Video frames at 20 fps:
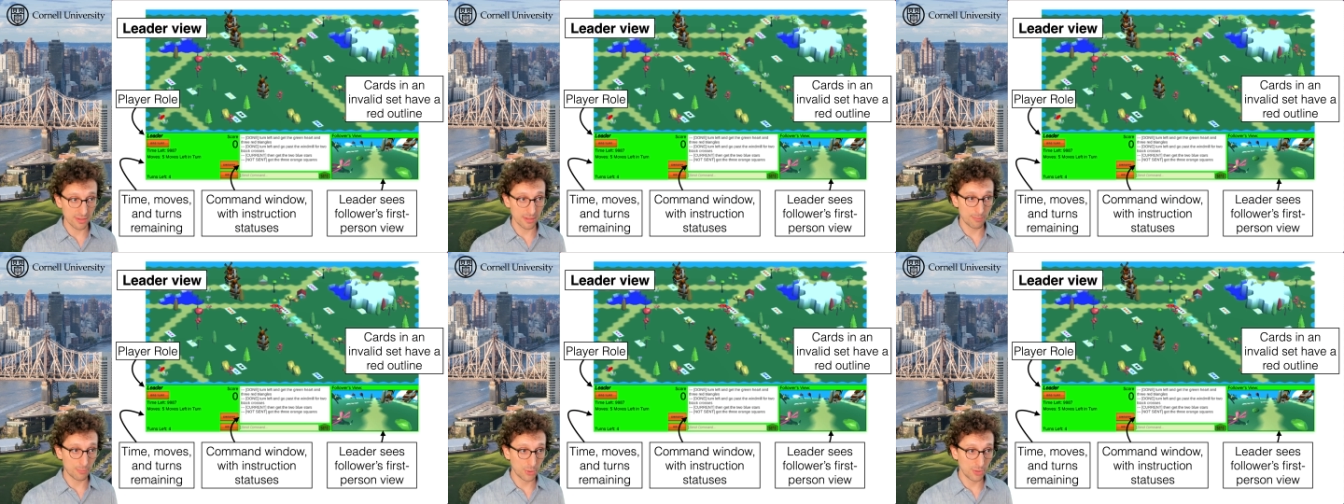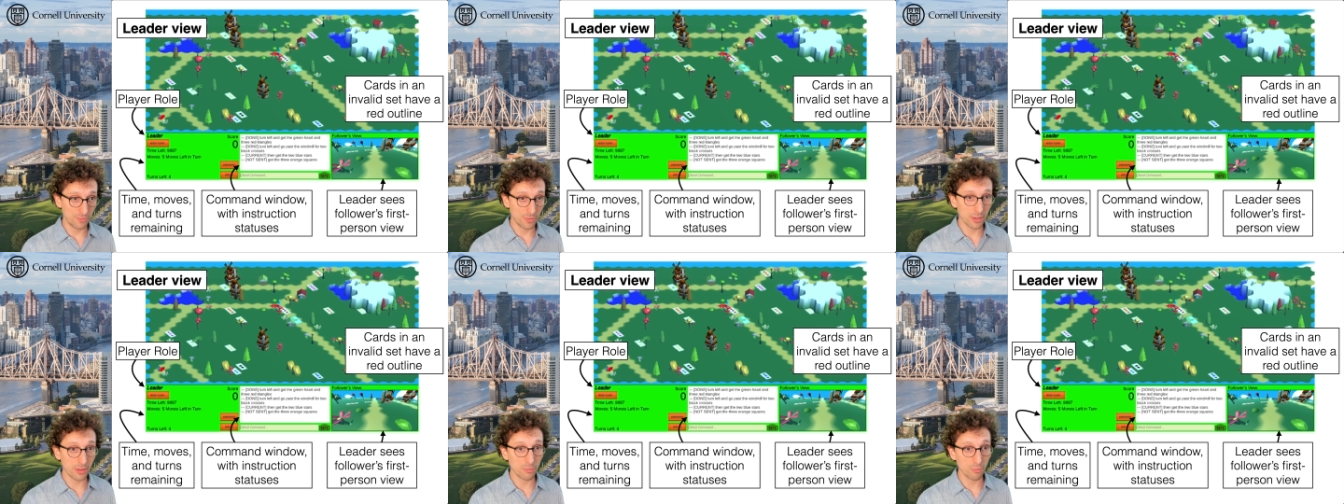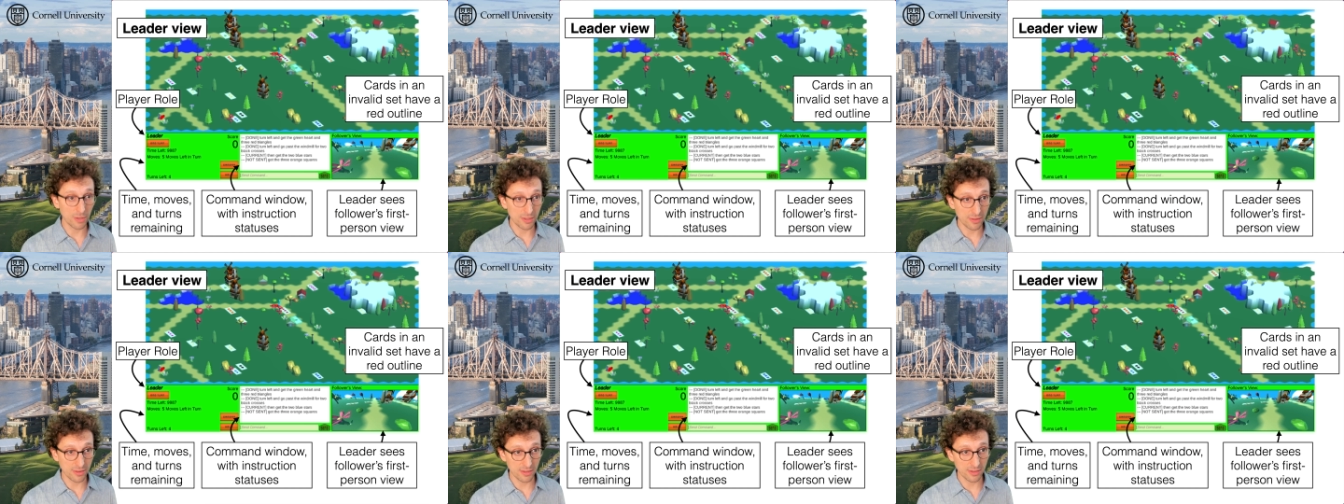the previous
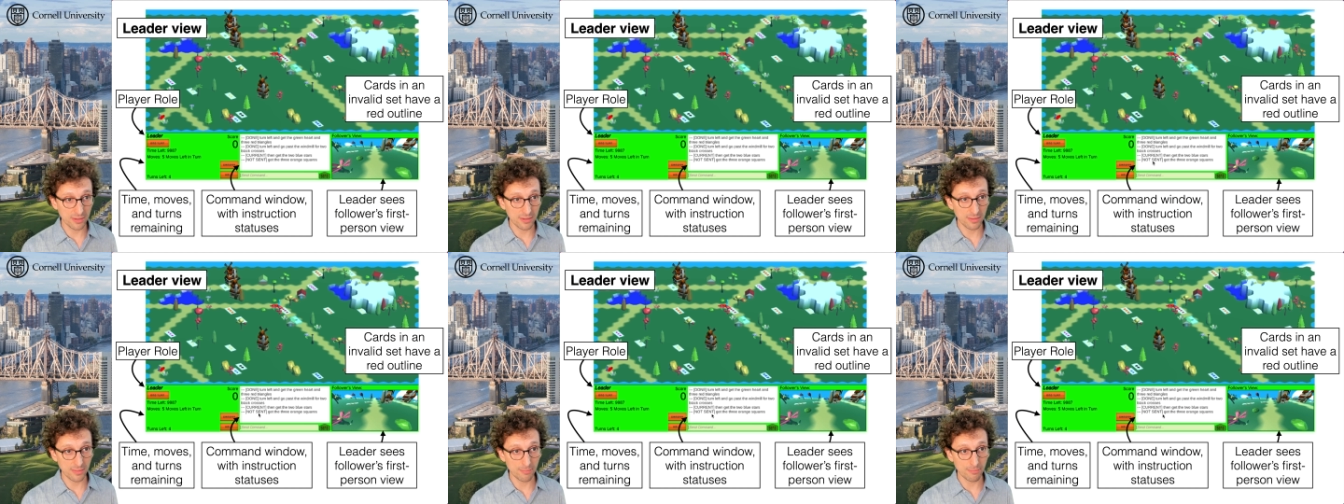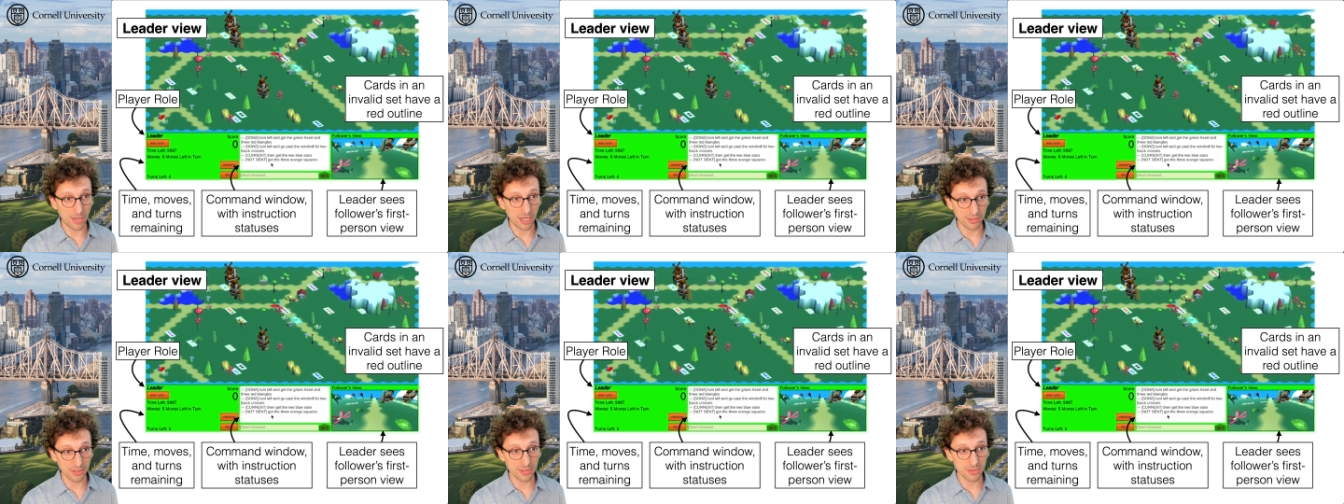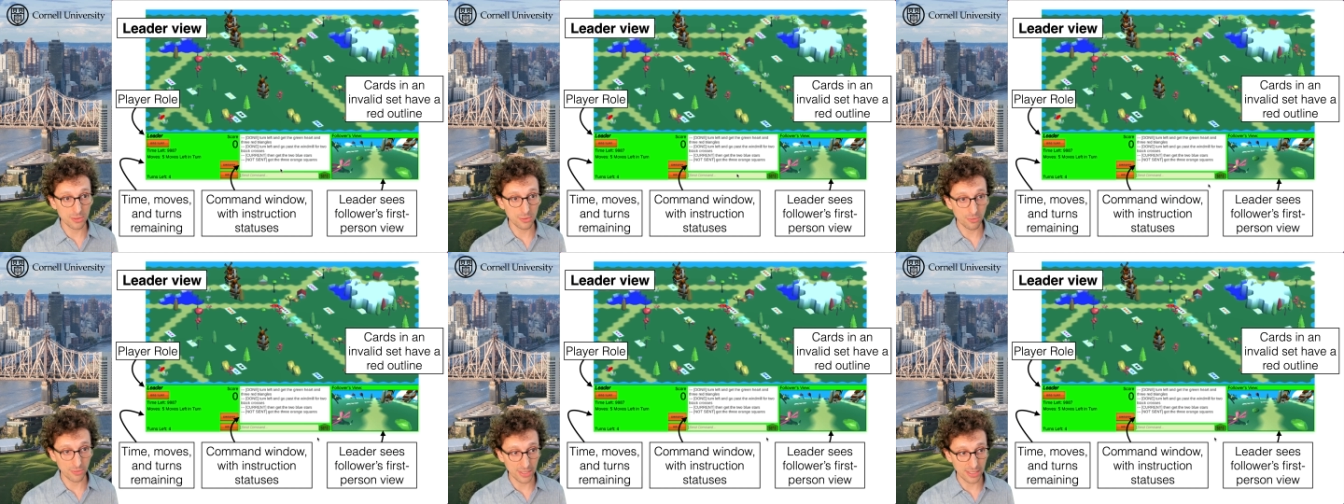wasn't marked
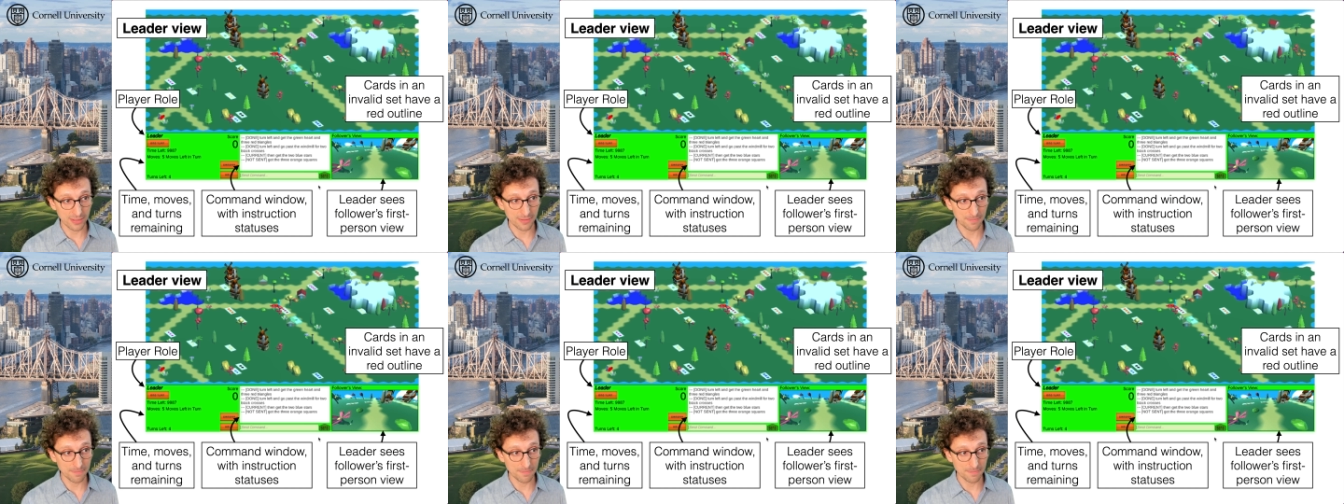as correct.